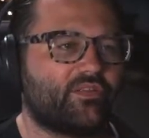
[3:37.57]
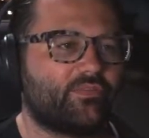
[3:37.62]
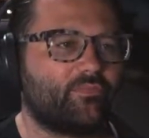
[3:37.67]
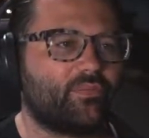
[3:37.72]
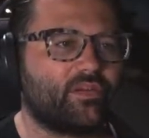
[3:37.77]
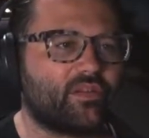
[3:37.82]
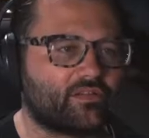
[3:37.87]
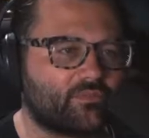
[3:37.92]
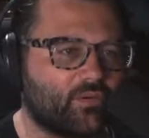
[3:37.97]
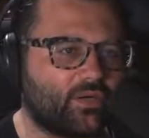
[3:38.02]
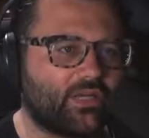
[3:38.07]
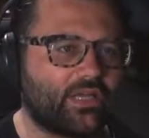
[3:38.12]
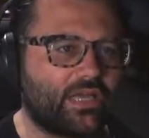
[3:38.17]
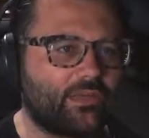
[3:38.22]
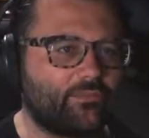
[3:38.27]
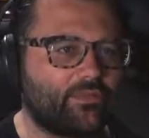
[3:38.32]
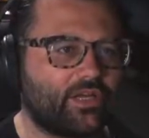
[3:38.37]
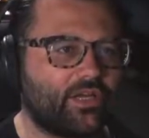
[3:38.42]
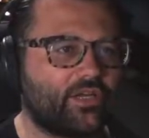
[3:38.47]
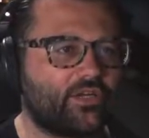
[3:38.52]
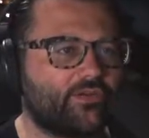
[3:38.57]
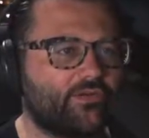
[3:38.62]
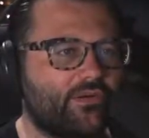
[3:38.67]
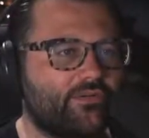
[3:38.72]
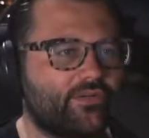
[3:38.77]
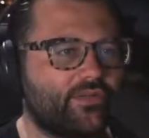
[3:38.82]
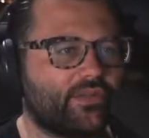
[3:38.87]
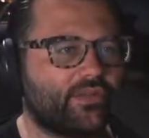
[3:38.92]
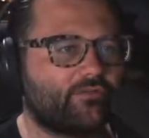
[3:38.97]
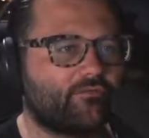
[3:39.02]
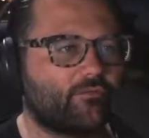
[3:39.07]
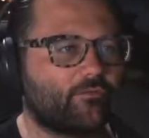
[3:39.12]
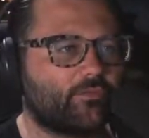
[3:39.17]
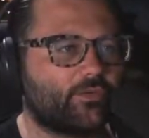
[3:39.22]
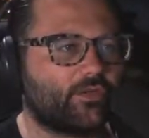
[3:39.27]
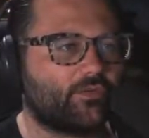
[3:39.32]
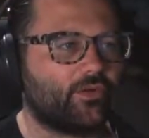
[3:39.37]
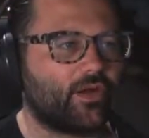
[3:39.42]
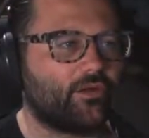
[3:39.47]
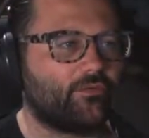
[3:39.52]
PS1 game. You got to do everything from the
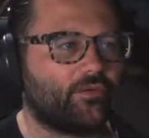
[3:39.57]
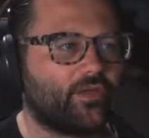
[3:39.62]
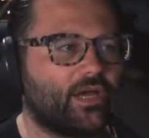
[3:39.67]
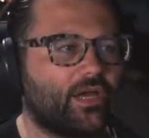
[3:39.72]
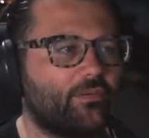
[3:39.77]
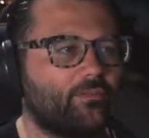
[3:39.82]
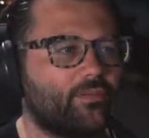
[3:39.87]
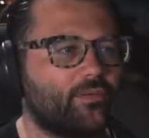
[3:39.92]
ground up.